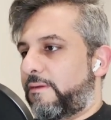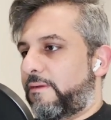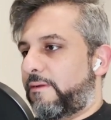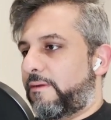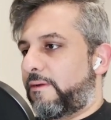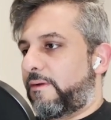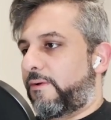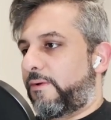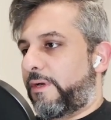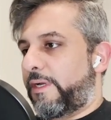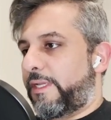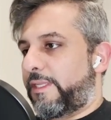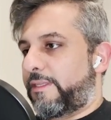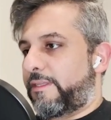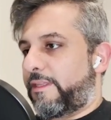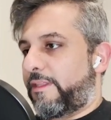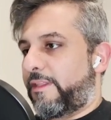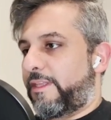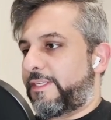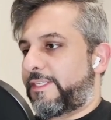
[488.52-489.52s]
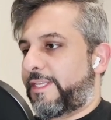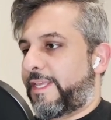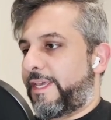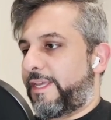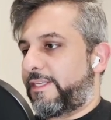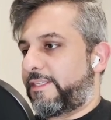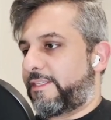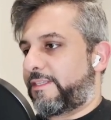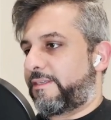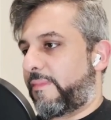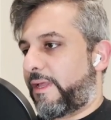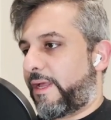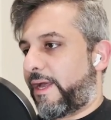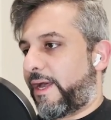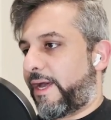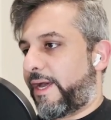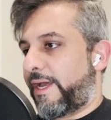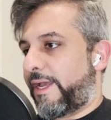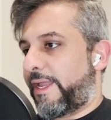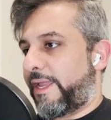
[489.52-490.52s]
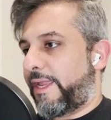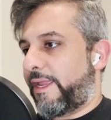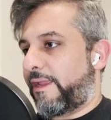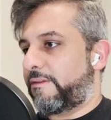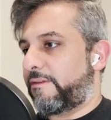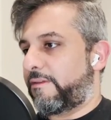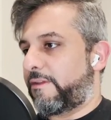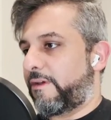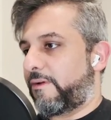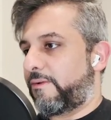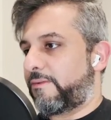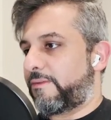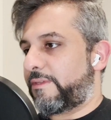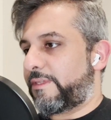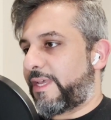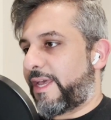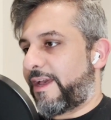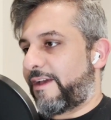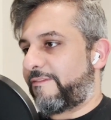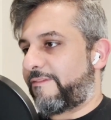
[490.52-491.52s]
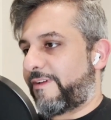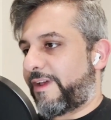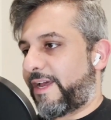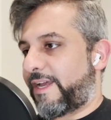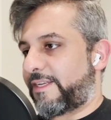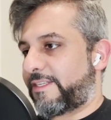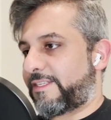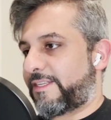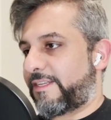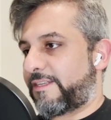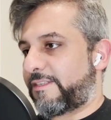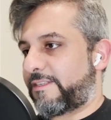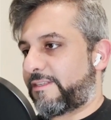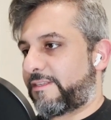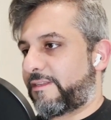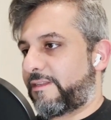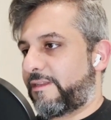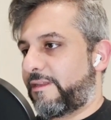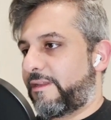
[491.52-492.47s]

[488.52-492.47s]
Alright, in this case, I don't have access,